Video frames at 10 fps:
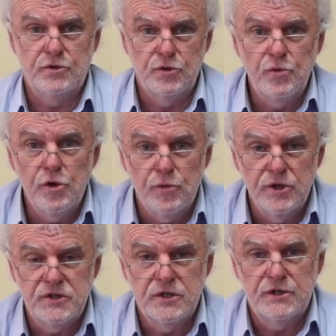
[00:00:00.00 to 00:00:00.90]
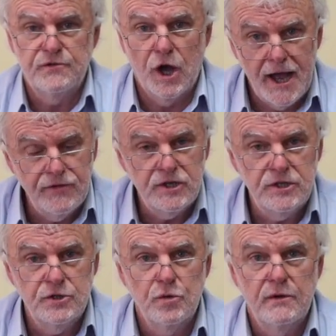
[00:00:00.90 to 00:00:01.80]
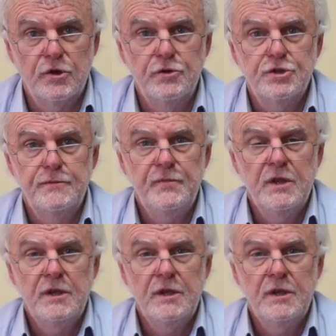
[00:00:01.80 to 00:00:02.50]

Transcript: do her research via the digital revolution,